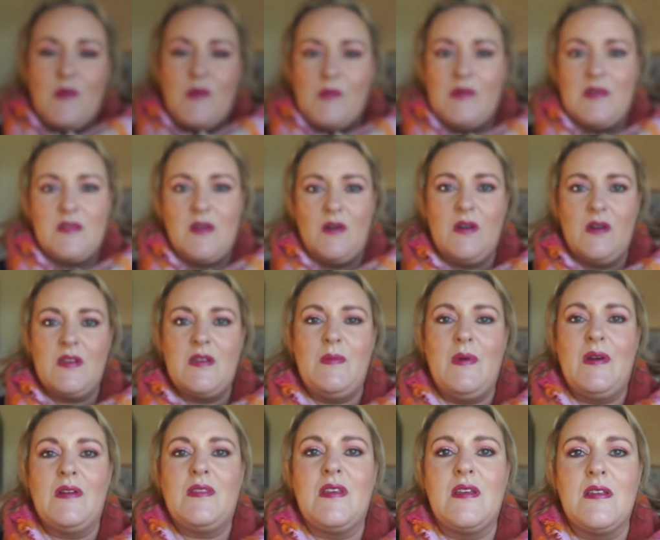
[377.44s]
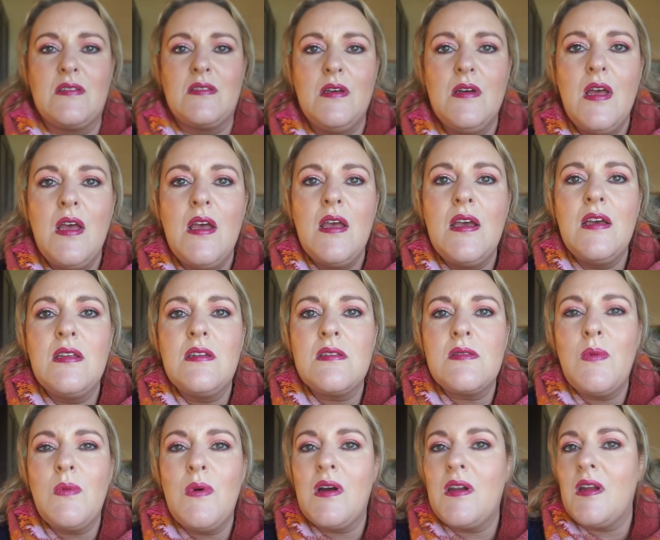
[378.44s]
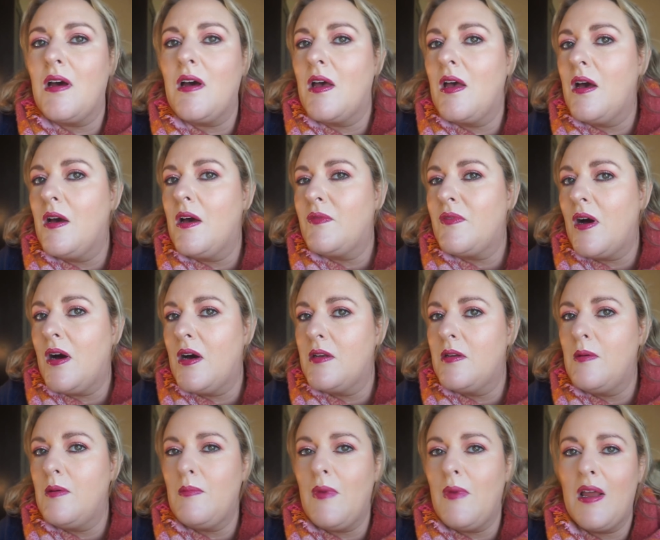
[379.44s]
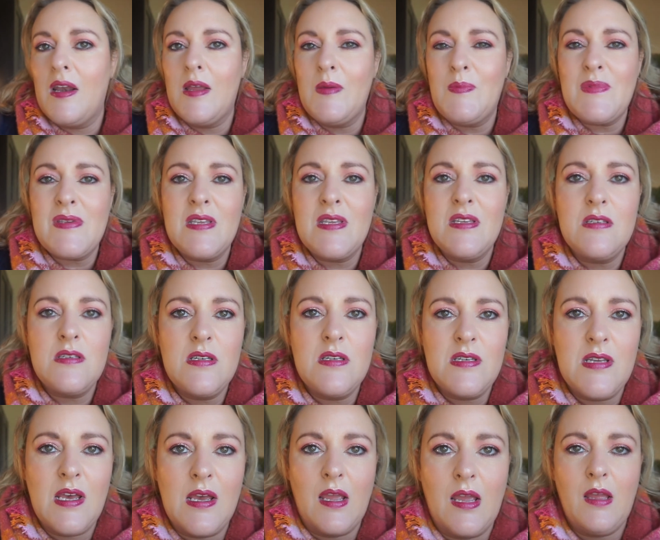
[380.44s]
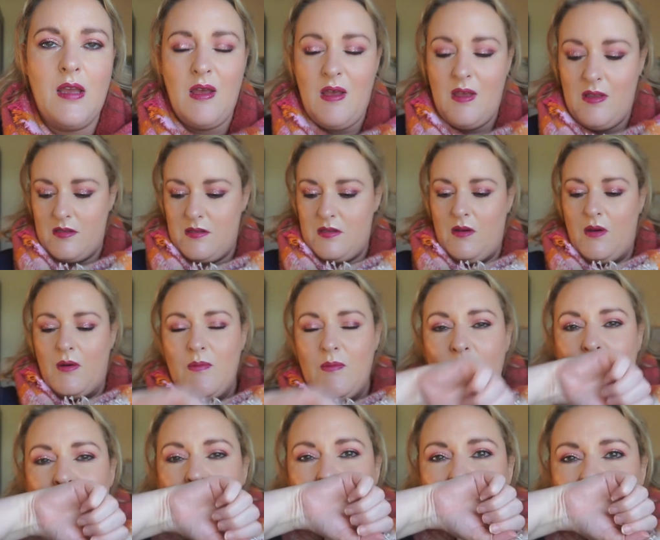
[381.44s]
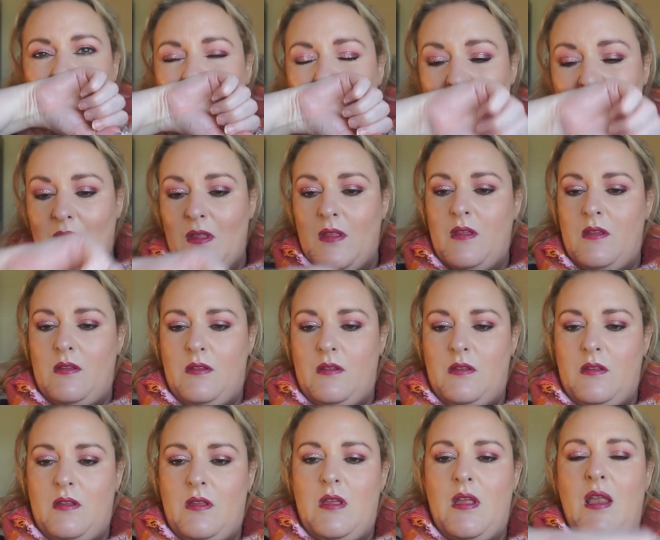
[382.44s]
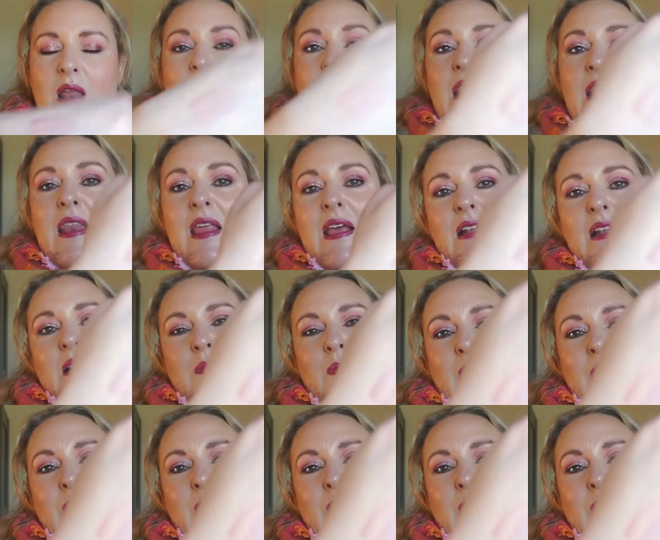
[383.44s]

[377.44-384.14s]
one talking about these. It is what I have on my lips today. So a little